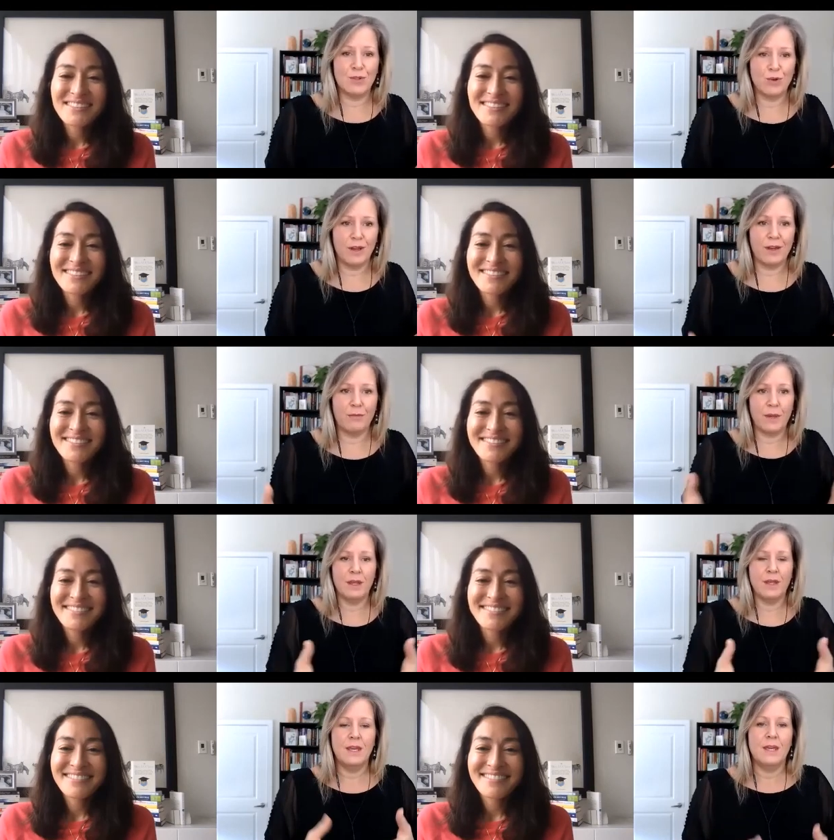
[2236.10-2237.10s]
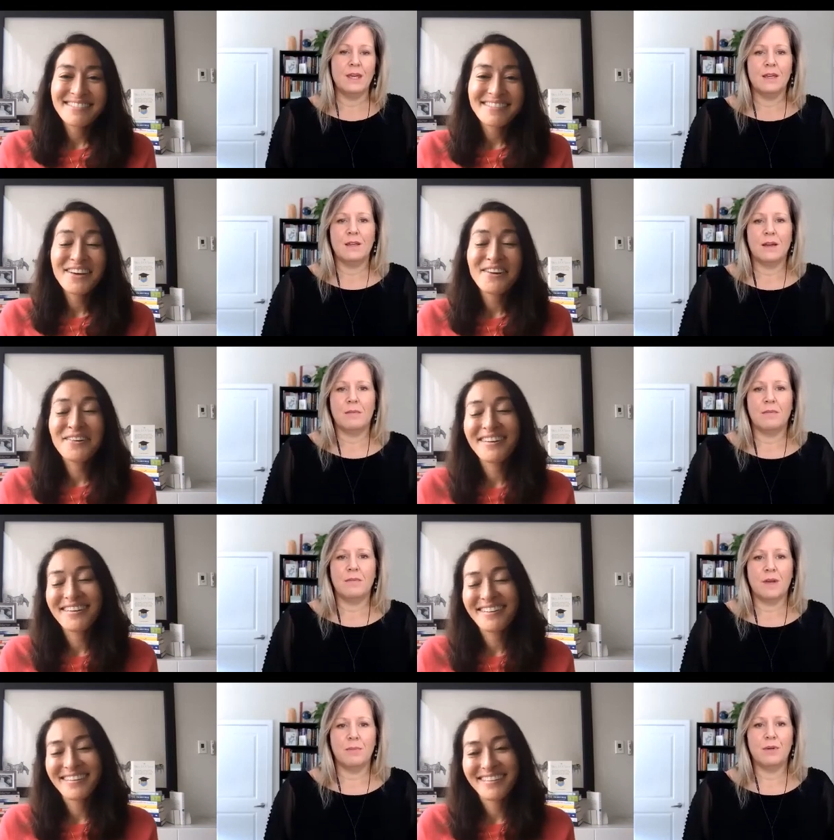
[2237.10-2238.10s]
Speaker 1: your life but oh
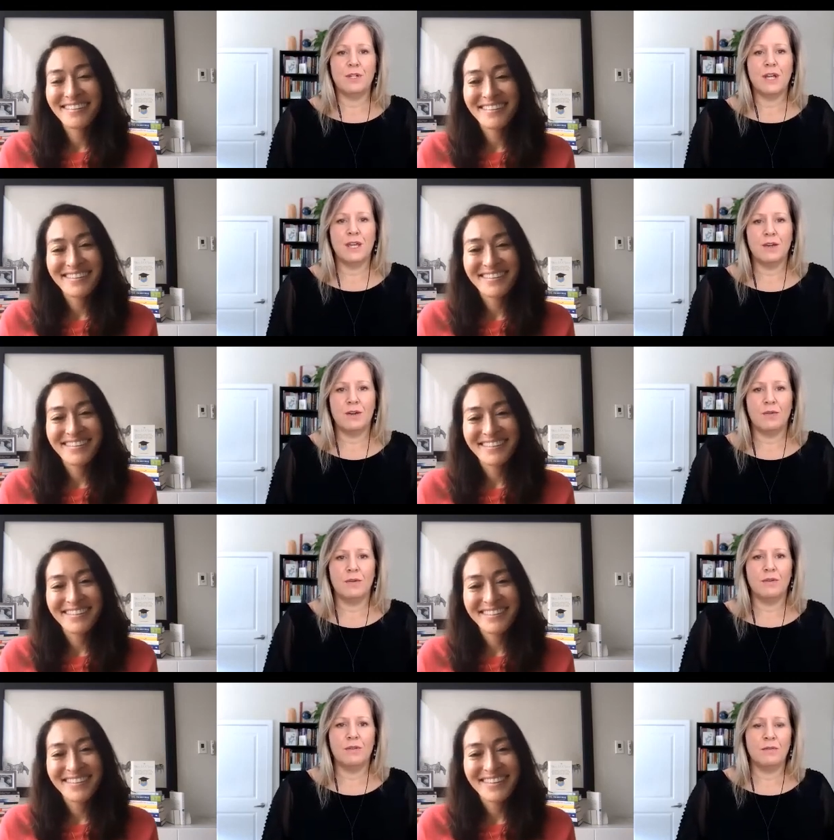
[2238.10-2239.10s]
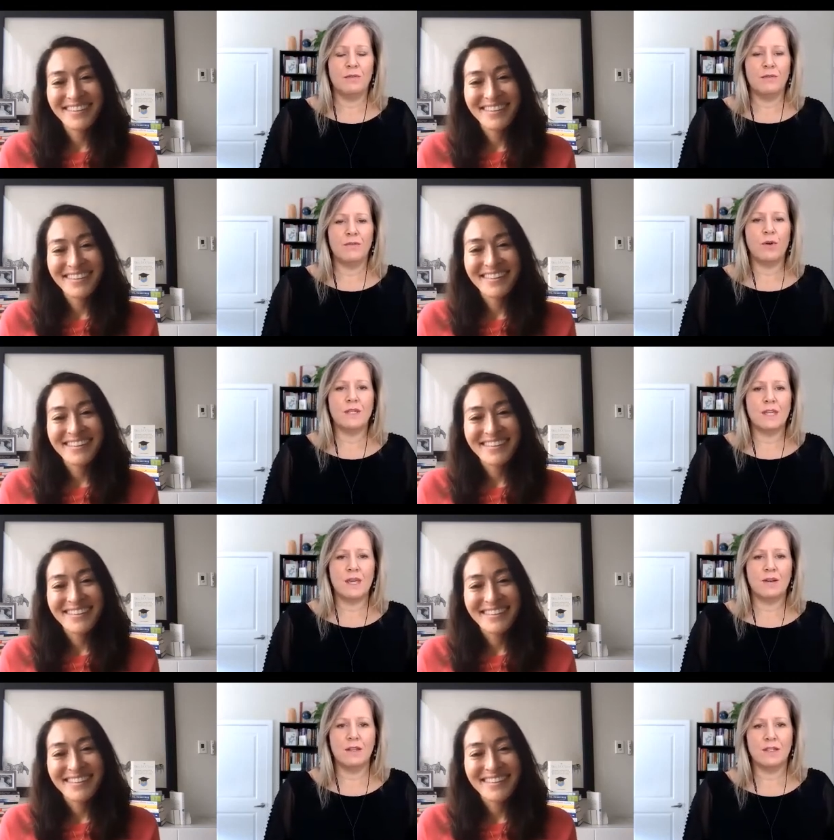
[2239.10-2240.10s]
i appreciate you
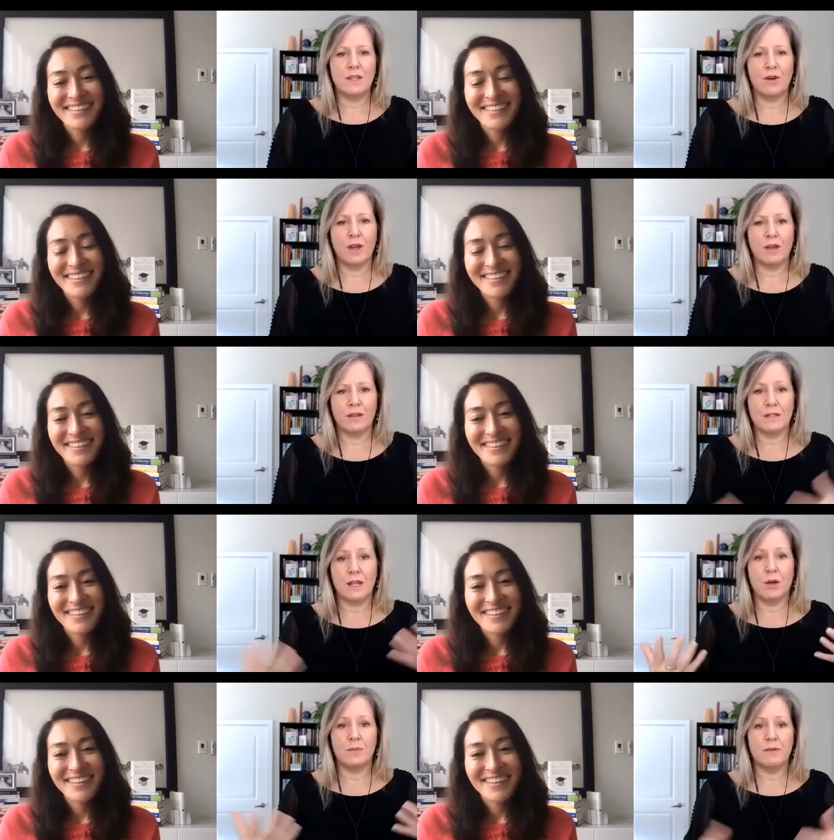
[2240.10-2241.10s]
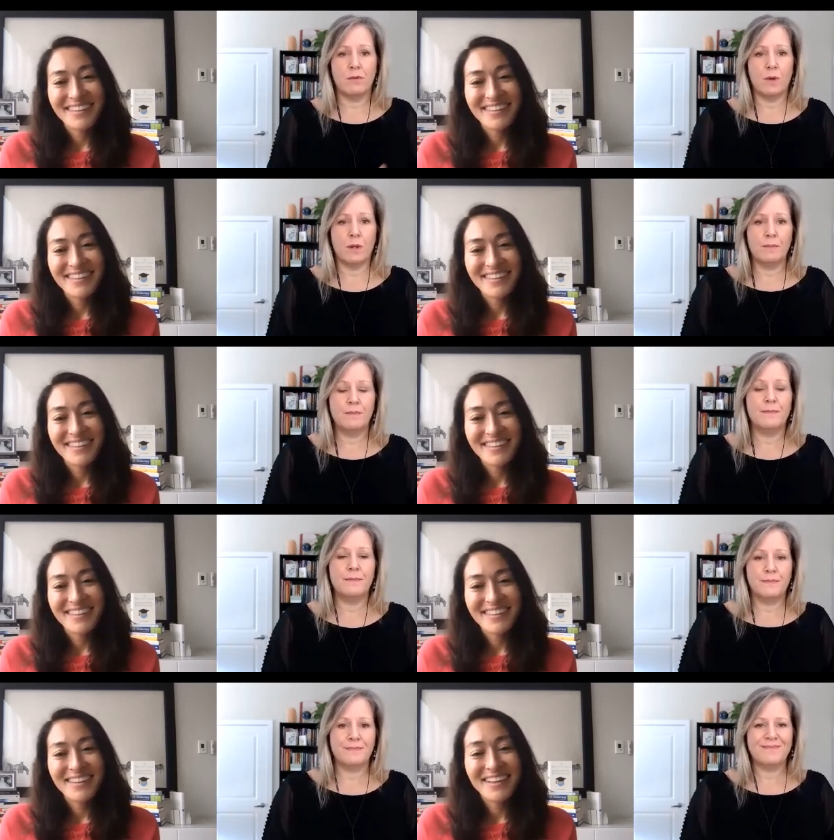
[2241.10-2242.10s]
focusing in on this area because it helps everyone
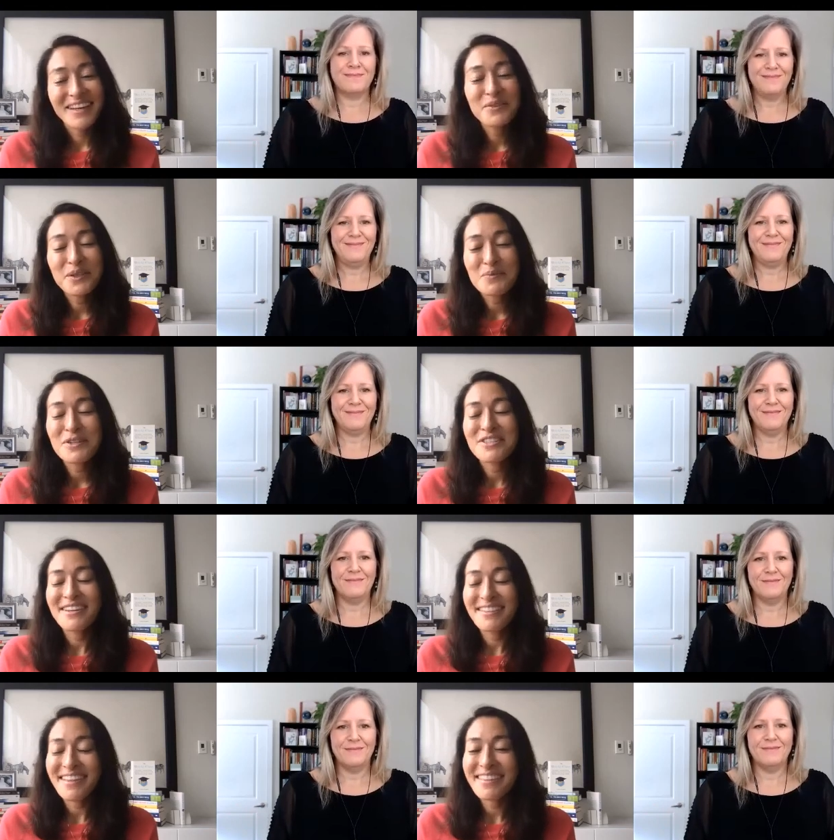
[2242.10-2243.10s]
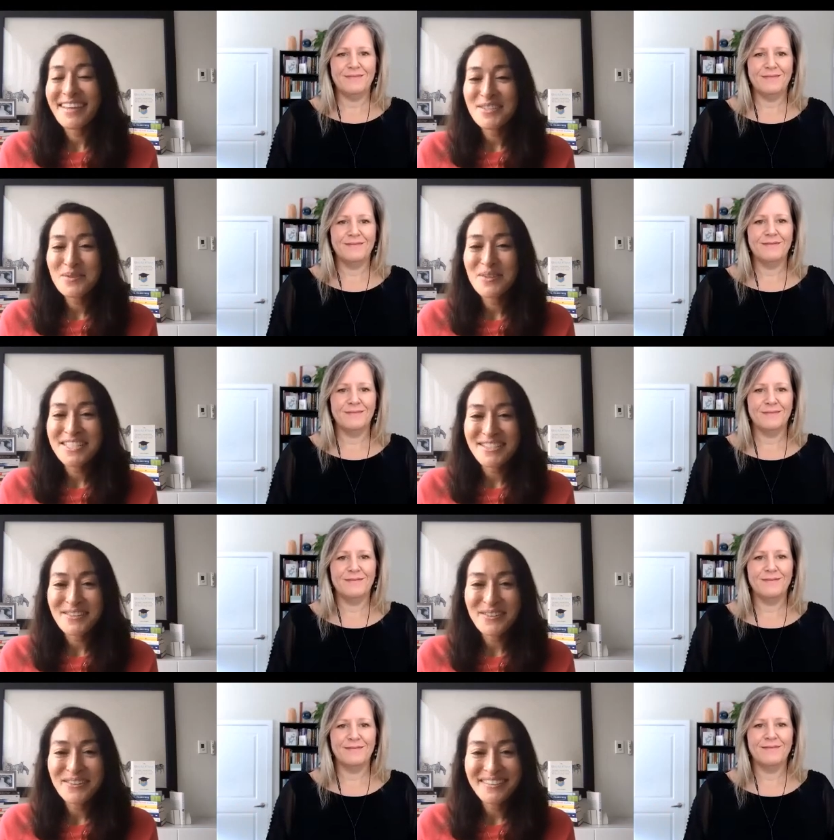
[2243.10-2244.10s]
Speaker 2: i really appreciate that thanks so much
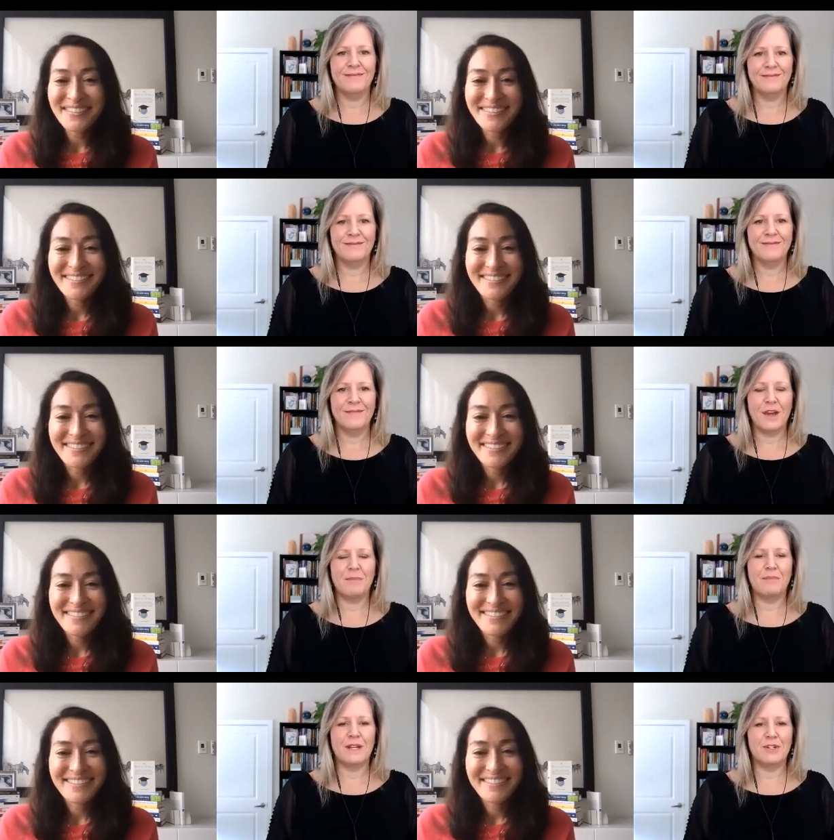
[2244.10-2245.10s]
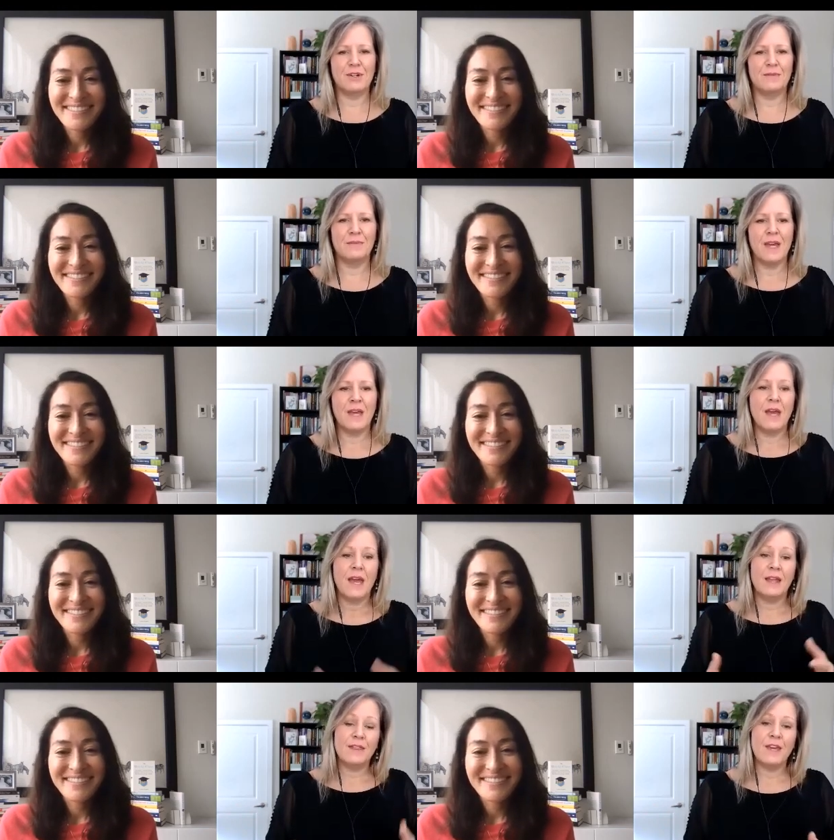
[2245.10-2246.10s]
nicole
Speaker 1: my pleasure.
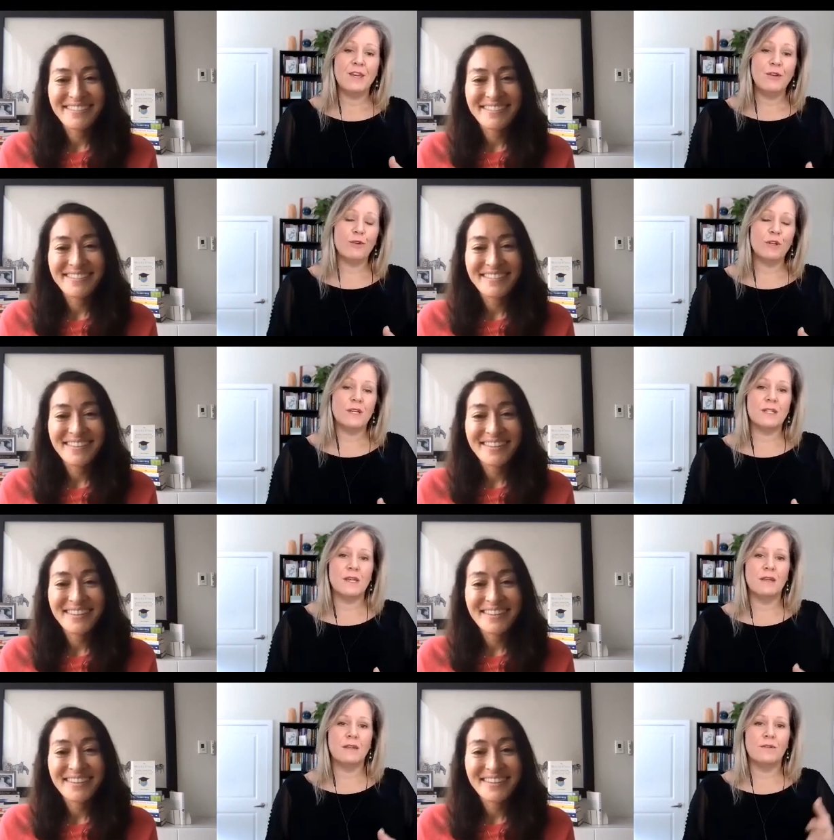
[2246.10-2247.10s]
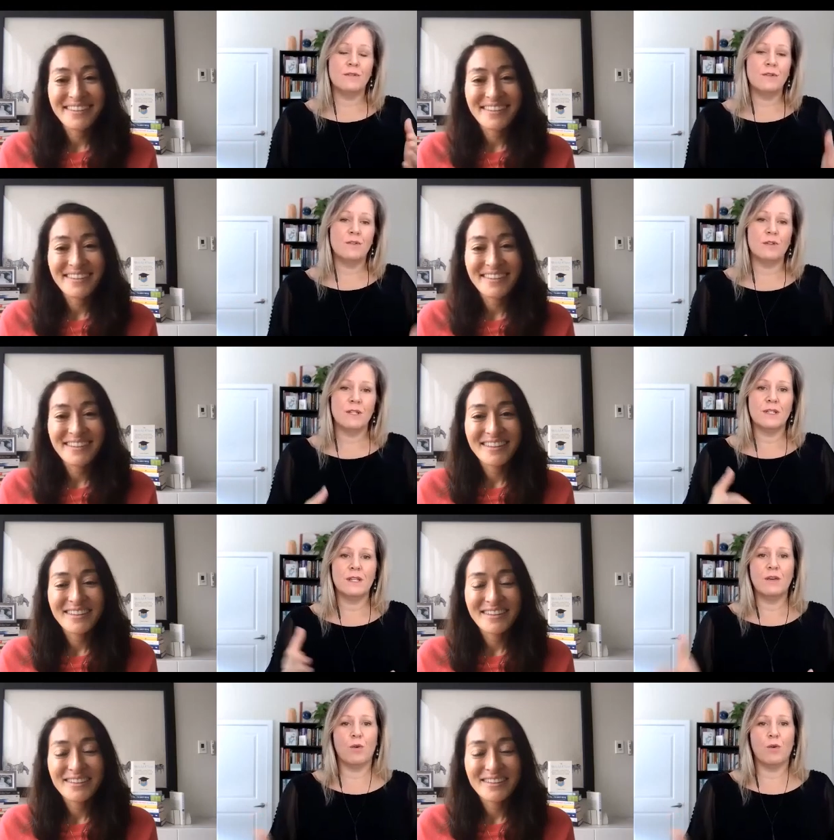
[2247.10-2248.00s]
And thank you for listening. Those of you that are listening